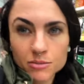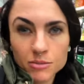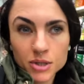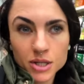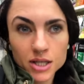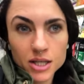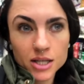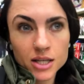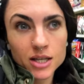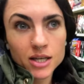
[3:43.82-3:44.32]
and
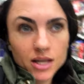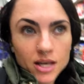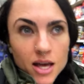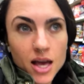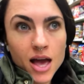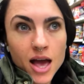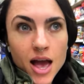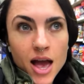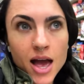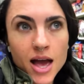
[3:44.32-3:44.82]
me,
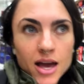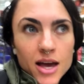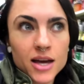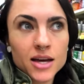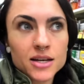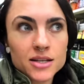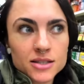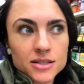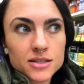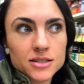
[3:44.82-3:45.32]

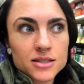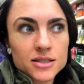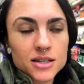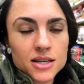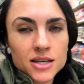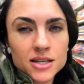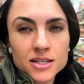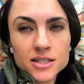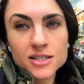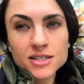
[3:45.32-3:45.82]
and
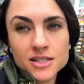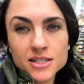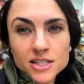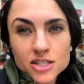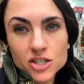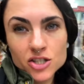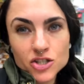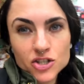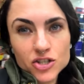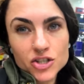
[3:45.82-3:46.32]
it is
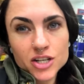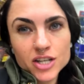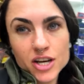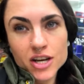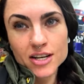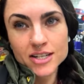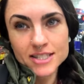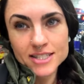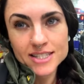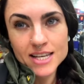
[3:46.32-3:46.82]
6:30
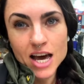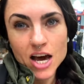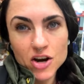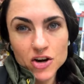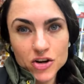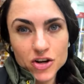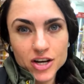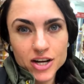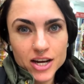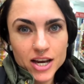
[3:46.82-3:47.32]
on a
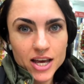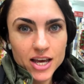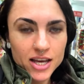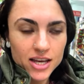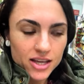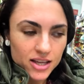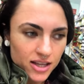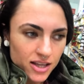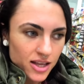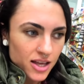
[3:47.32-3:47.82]
Saturday
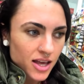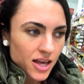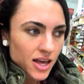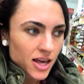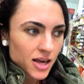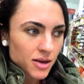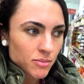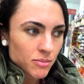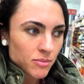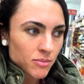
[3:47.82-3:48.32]
night,
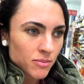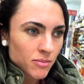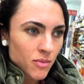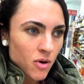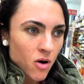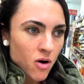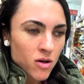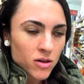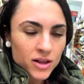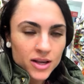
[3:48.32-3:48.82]
and
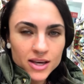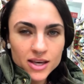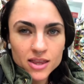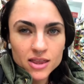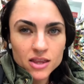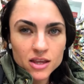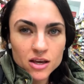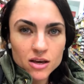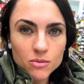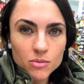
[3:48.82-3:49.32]
all I can
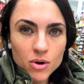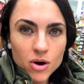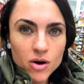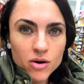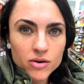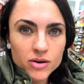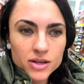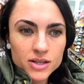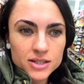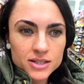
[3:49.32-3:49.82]
think
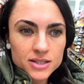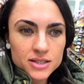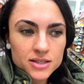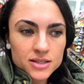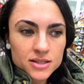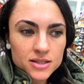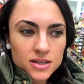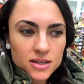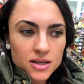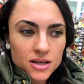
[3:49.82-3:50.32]
about is
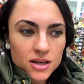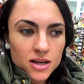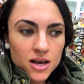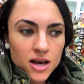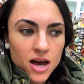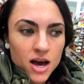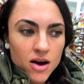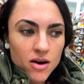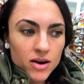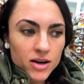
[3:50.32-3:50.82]

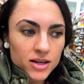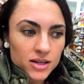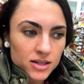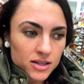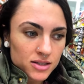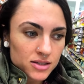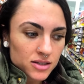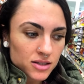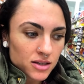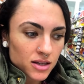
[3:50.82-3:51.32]
how I
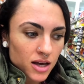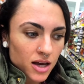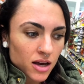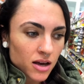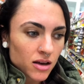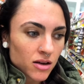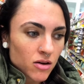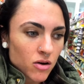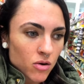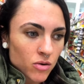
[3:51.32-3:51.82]
need to like
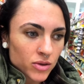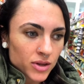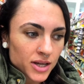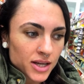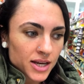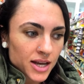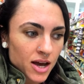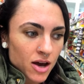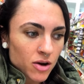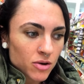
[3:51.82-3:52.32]
go lay
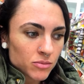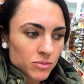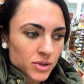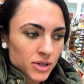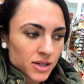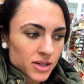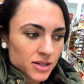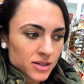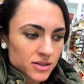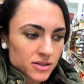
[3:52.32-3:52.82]
down,
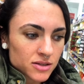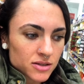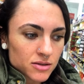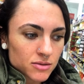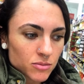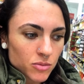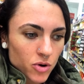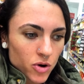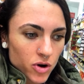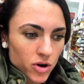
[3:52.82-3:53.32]
because
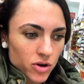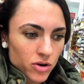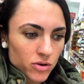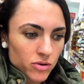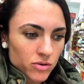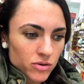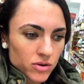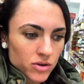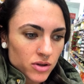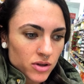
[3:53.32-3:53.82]

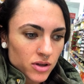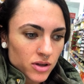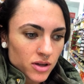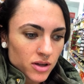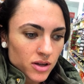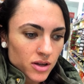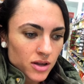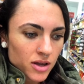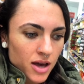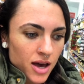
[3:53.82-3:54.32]
tomorrow
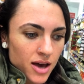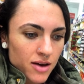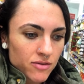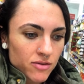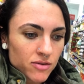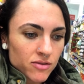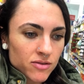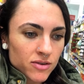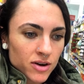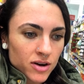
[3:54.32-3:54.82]
I have
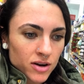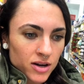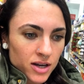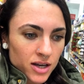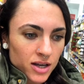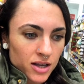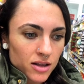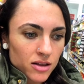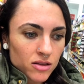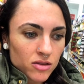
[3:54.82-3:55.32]
a
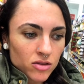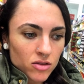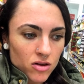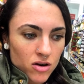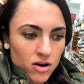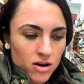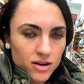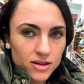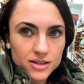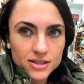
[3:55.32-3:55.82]
very
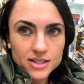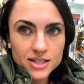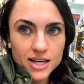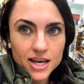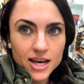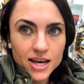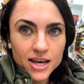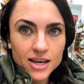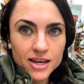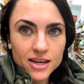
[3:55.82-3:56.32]
long
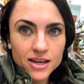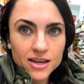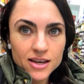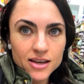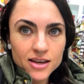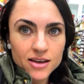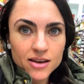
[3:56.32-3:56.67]
day.